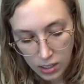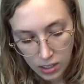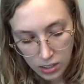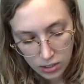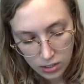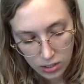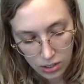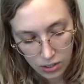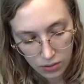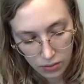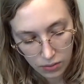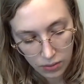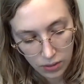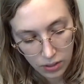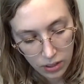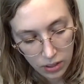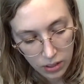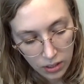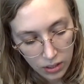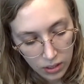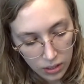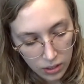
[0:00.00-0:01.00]
So
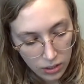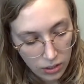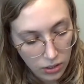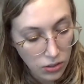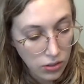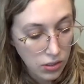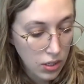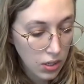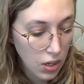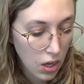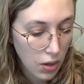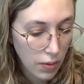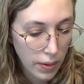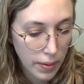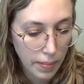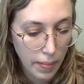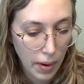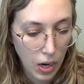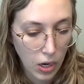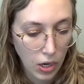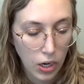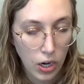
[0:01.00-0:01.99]
using all one
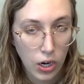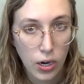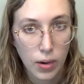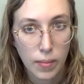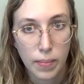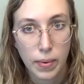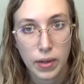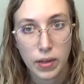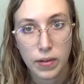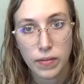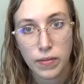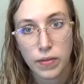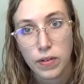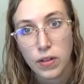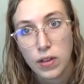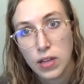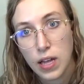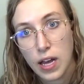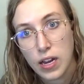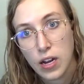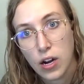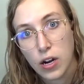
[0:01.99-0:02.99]
marker, but for the
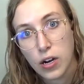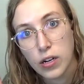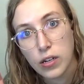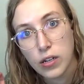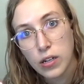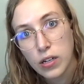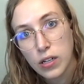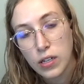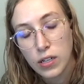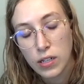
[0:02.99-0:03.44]
line art,